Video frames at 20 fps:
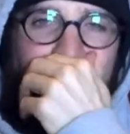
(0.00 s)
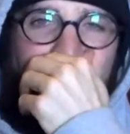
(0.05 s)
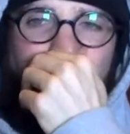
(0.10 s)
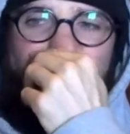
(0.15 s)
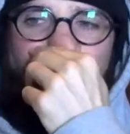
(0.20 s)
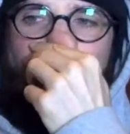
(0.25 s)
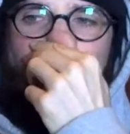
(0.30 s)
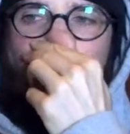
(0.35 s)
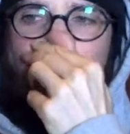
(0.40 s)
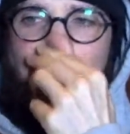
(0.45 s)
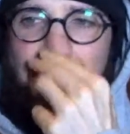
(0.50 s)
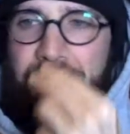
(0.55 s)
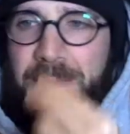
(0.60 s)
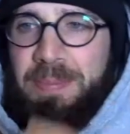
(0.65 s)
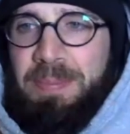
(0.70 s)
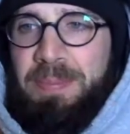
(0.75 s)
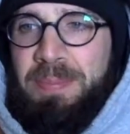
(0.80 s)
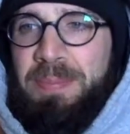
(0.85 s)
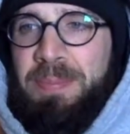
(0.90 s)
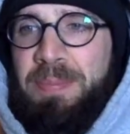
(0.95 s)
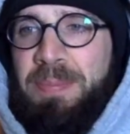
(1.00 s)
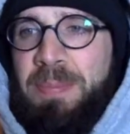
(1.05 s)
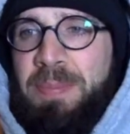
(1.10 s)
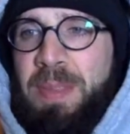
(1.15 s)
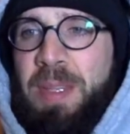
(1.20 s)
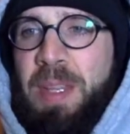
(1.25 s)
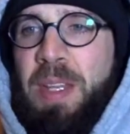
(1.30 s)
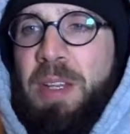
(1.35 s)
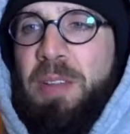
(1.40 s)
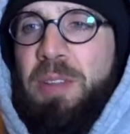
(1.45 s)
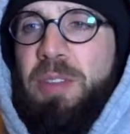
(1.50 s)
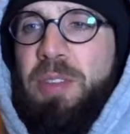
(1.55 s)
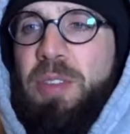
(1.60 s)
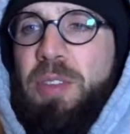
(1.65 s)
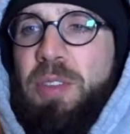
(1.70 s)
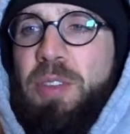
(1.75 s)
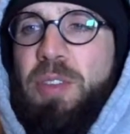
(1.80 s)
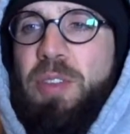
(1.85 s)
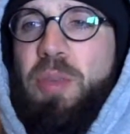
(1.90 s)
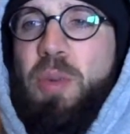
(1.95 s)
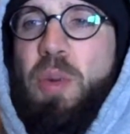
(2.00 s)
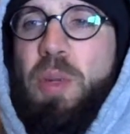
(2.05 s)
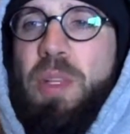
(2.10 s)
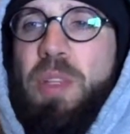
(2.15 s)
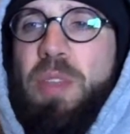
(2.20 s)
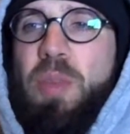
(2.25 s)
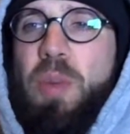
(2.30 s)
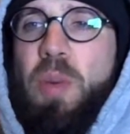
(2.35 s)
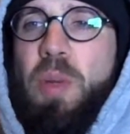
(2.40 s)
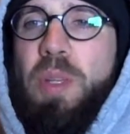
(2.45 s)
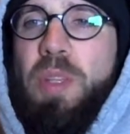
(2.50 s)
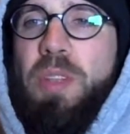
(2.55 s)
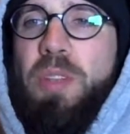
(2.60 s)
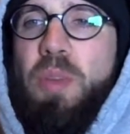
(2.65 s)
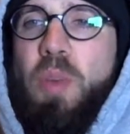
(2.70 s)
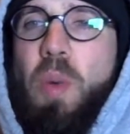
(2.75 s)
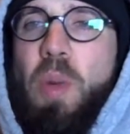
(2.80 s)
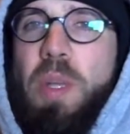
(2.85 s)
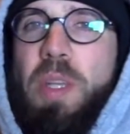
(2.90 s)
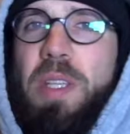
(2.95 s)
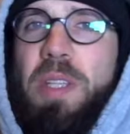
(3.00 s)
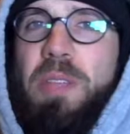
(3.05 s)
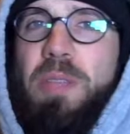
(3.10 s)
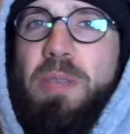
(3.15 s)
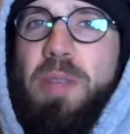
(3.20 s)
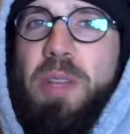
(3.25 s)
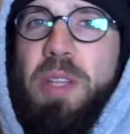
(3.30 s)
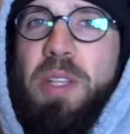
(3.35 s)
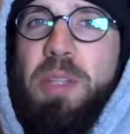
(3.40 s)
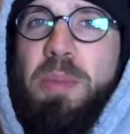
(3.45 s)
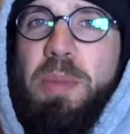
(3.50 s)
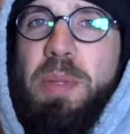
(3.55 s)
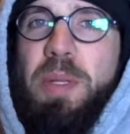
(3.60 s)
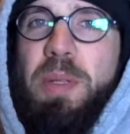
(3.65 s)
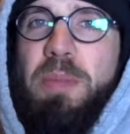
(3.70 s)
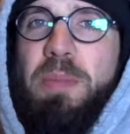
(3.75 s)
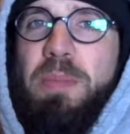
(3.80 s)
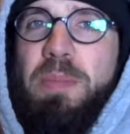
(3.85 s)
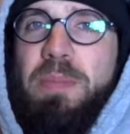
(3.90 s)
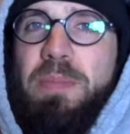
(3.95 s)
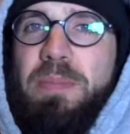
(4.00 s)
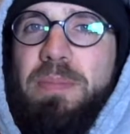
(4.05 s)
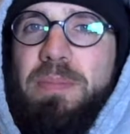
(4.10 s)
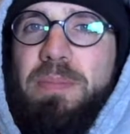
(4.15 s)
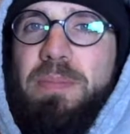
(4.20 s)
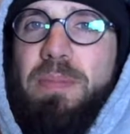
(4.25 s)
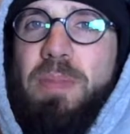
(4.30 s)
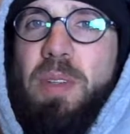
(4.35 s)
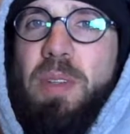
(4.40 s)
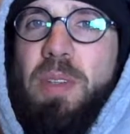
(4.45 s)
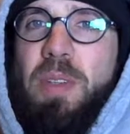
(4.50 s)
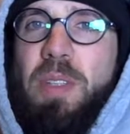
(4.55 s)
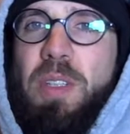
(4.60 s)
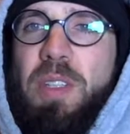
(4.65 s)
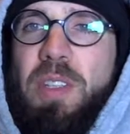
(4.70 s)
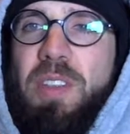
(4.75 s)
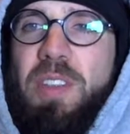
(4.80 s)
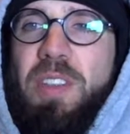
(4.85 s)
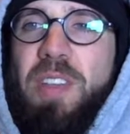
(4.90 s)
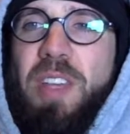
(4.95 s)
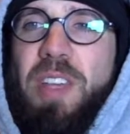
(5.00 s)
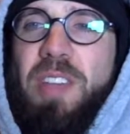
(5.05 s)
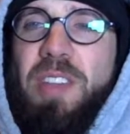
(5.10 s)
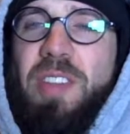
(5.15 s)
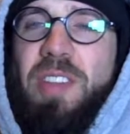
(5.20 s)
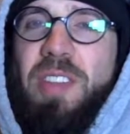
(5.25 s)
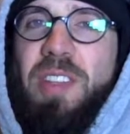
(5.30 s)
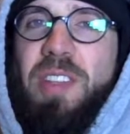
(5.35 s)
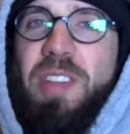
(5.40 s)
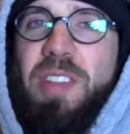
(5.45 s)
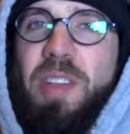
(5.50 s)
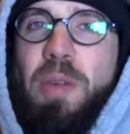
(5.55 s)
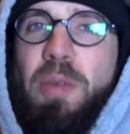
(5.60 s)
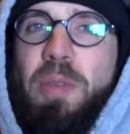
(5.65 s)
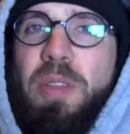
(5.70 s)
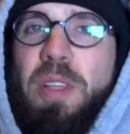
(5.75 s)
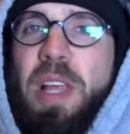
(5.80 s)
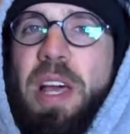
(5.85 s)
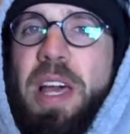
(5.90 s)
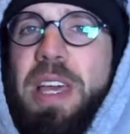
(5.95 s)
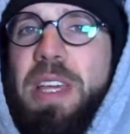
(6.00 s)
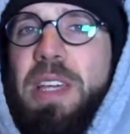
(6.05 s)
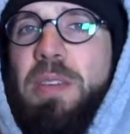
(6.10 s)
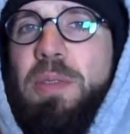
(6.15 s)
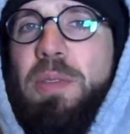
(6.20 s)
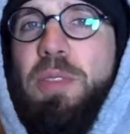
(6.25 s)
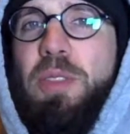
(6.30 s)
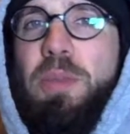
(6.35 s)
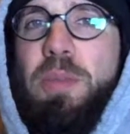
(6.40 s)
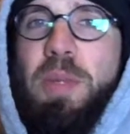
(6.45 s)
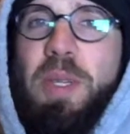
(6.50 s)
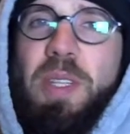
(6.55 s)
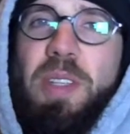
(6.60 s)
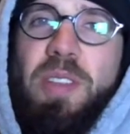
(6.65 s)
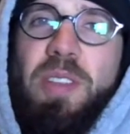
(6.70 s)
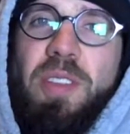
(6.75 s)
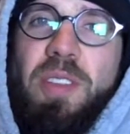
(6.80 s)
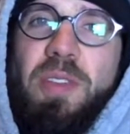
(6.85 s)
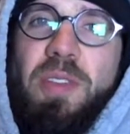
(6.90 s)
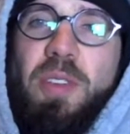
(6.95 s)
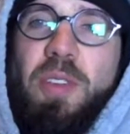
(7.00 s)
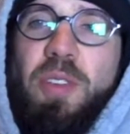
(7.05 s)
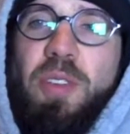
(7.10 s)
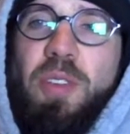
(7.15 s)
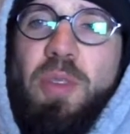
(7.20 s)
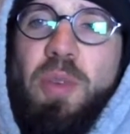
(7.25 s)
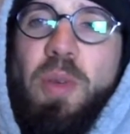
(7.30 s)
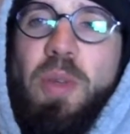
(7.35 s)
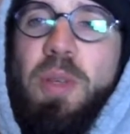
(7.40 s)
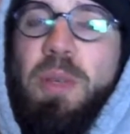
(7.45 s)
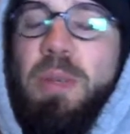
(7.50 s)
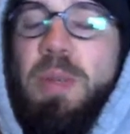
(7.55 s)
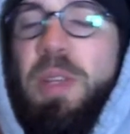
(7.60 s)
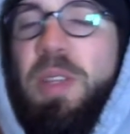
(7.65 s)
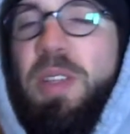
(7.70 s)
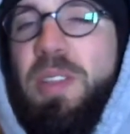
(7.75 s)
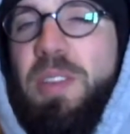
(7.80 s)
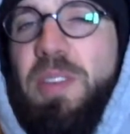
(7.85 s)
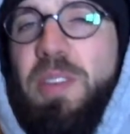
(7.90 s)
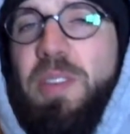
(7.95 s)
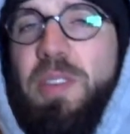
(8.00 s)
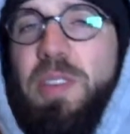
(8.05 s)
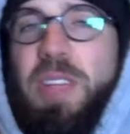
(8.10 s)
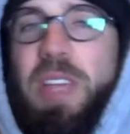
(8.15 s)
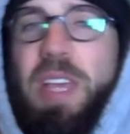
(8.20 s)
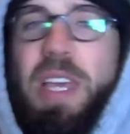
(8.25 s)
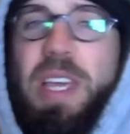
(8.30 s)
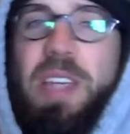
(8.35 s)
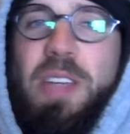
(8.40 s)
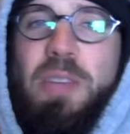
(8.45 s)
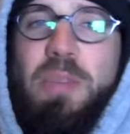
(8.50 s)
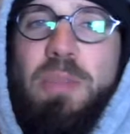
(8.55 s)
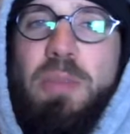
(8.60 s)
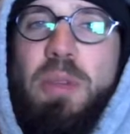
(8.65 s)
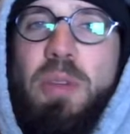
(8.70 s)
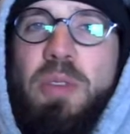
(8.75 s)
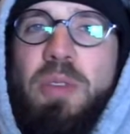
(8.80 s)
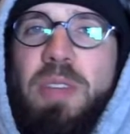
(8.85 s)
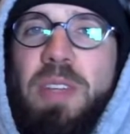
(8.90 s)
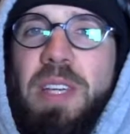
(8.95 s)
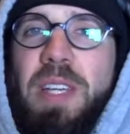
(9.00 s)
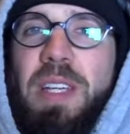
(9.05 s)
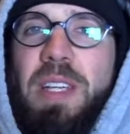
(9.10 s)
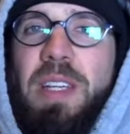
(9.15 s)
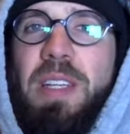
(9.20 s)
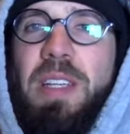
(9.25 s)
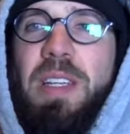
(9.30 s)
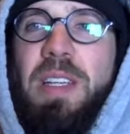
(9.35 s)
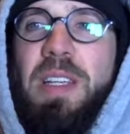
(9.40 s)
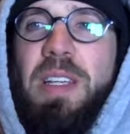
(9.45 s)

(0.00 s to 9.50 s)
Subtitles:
I don't do the 20-20-20 regiment concisely as I would like, which means the first 20 minutes of your day you're moving,